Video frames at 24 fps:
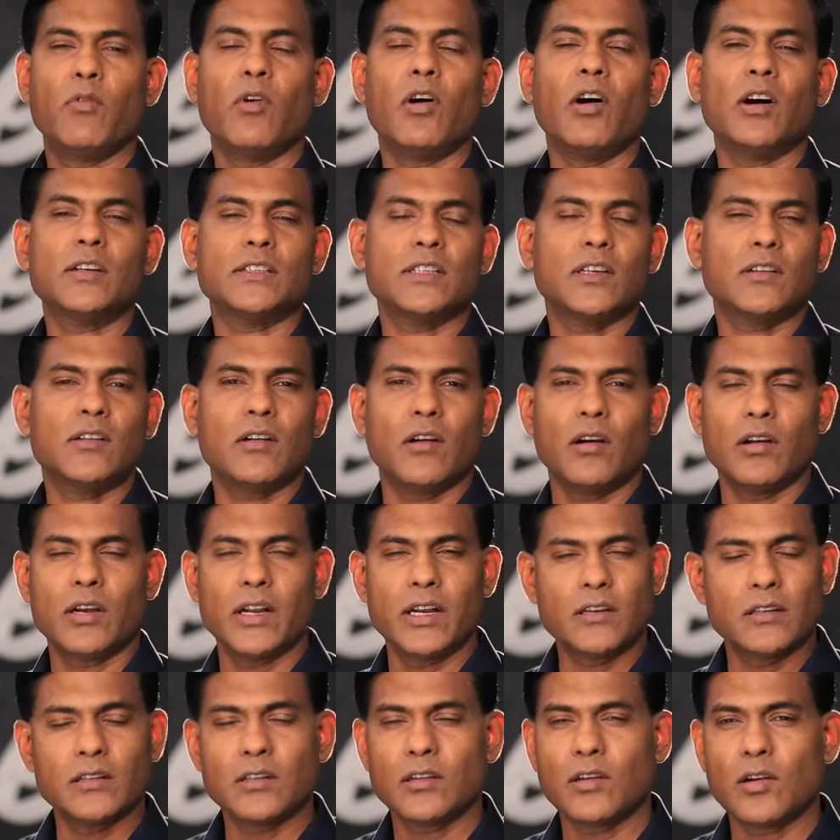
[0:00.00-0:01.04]
we walked
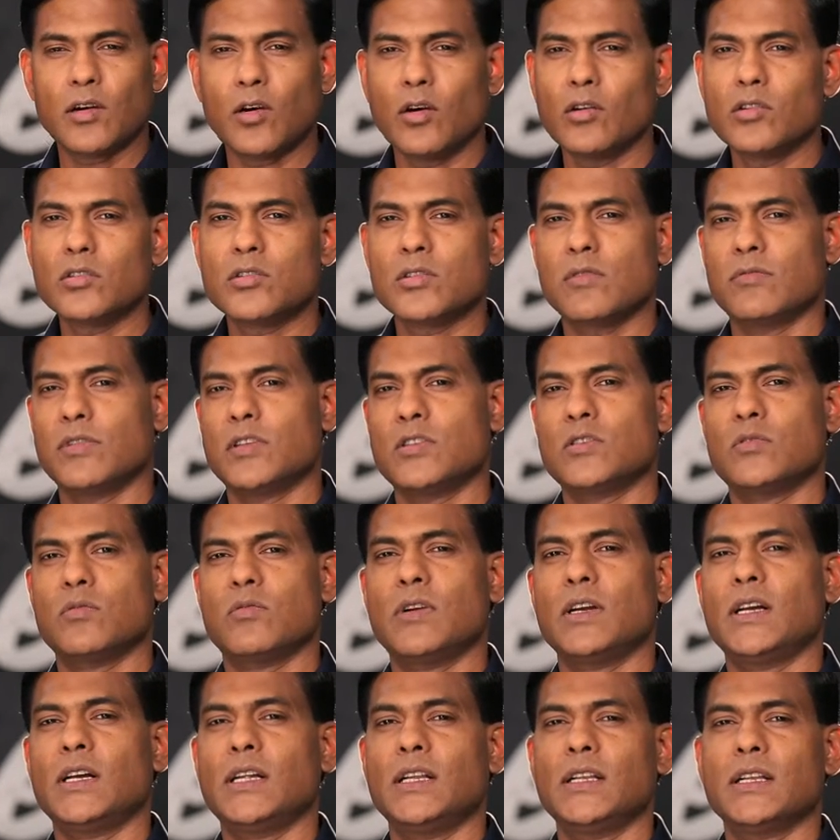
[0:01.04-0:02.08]
according to the course of this
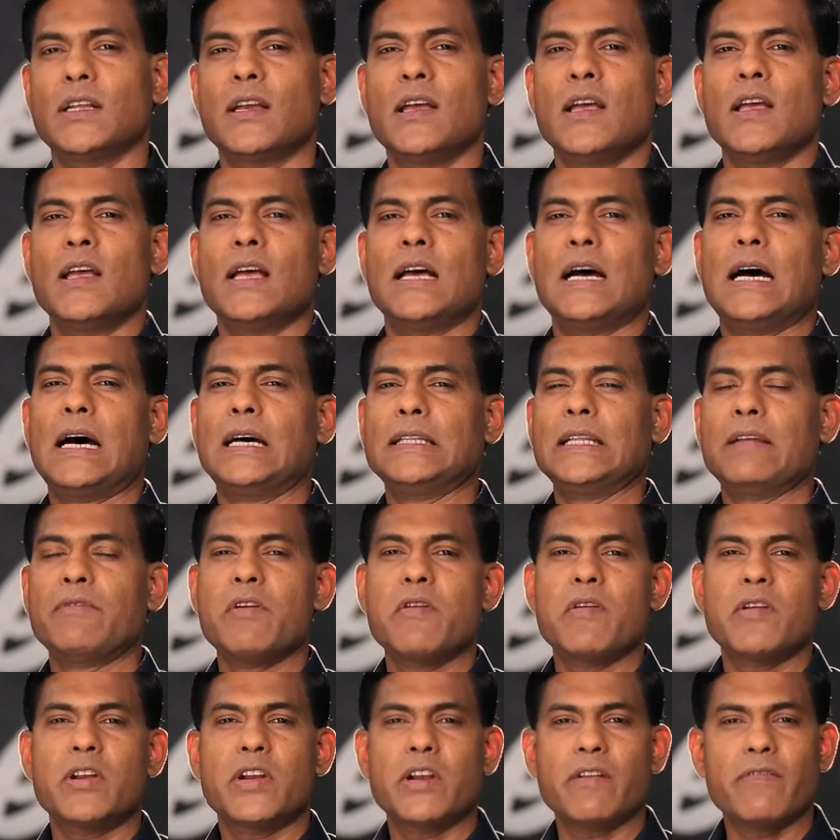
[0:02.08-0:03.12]
world, uh, that
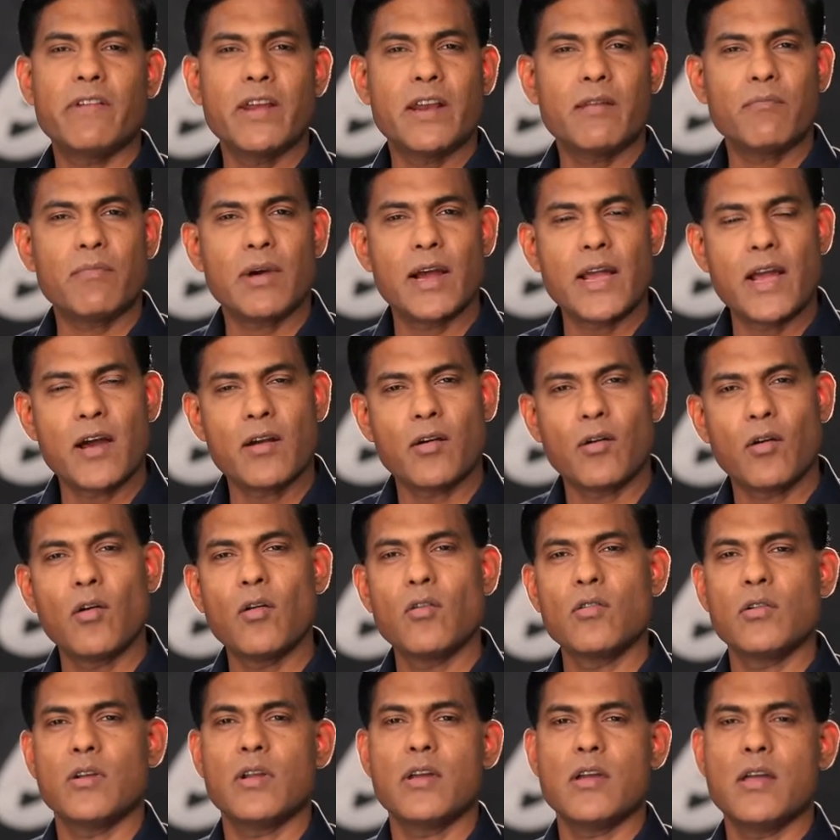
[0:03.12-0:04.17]
we were driven by our
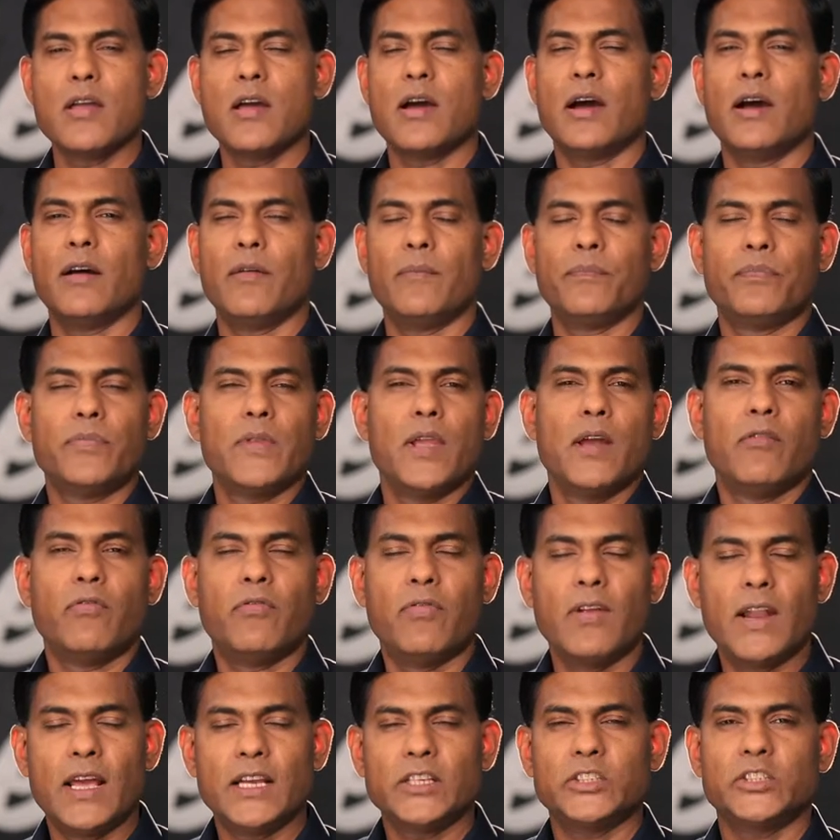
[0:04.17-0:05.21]
own uh,
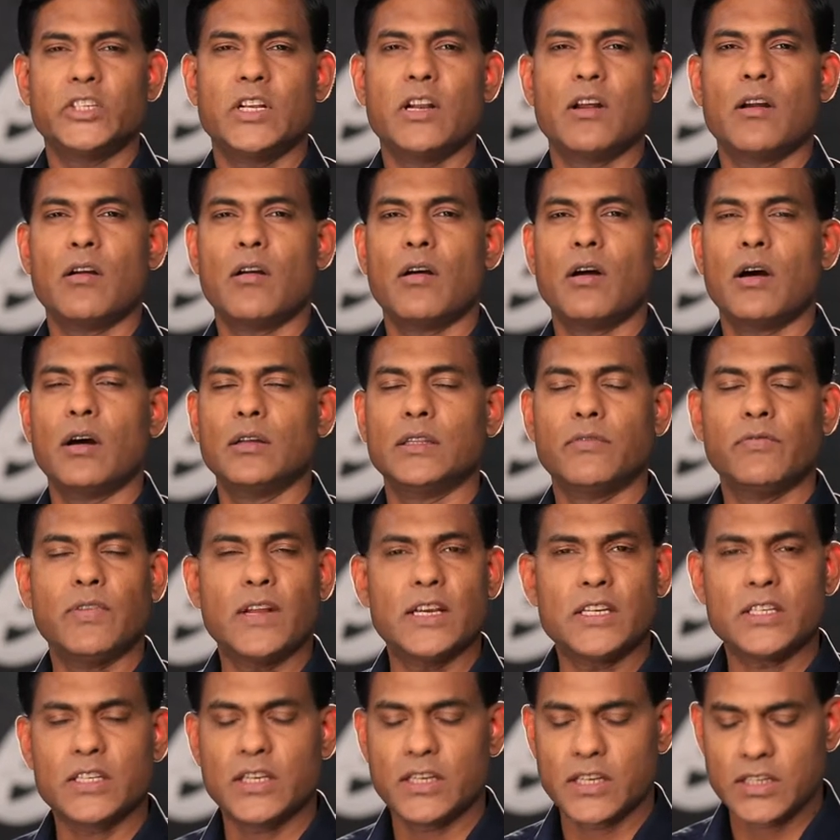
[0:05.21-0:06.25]
flesh and our uh, the
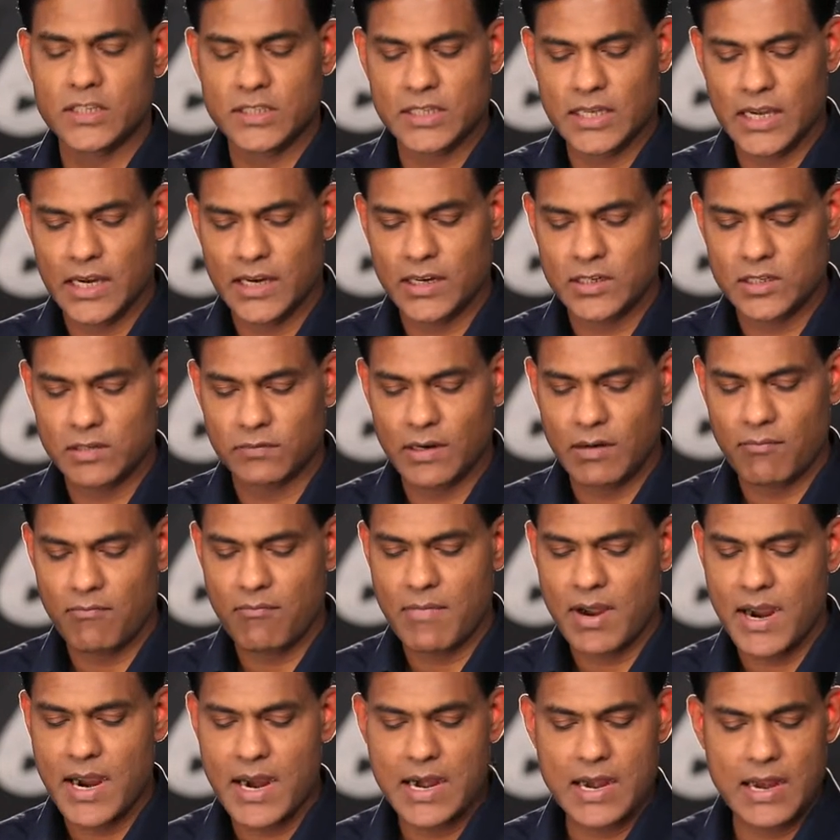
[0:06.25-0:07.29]
fleshly desires of our
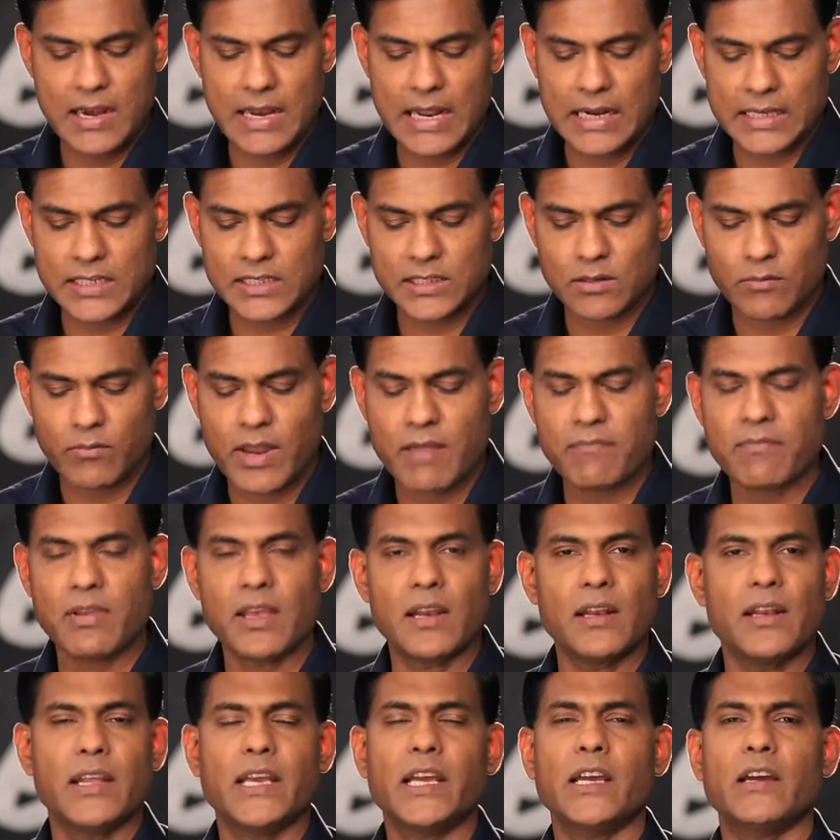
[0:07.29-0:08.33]
mind, and that's the way
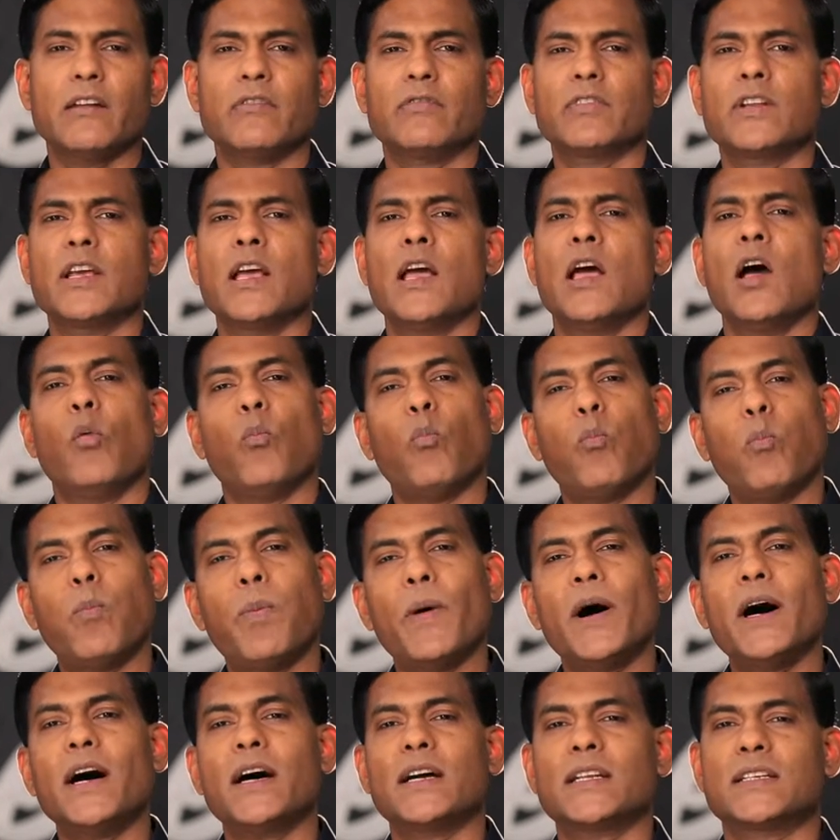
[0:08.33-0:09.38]
we lived.
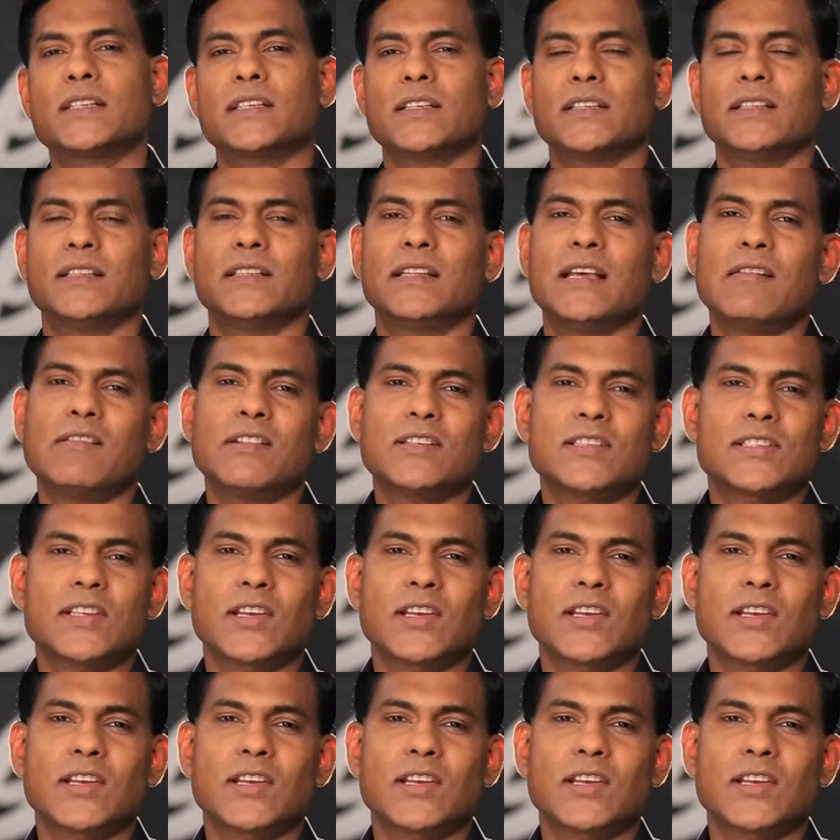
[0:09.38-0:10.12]
But there